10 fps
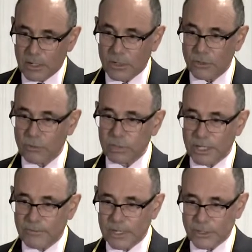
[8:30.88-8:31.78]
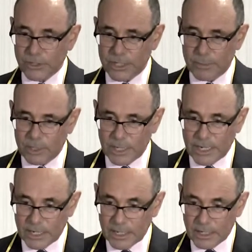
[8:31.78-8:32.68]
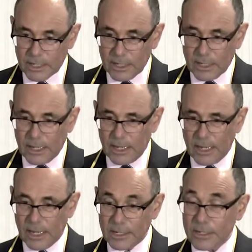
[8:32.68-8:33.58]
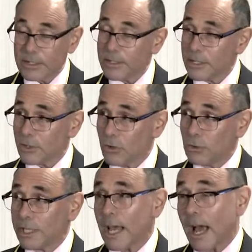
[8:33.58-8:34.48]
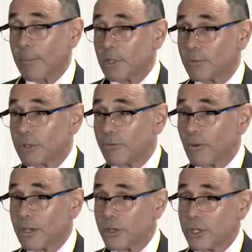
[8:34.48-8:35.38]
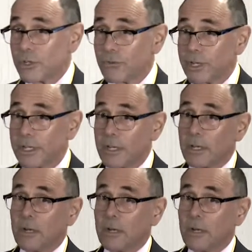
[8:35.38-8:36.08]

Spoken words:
There's new blood vessels stimulating, and this only happens with a fresh injury.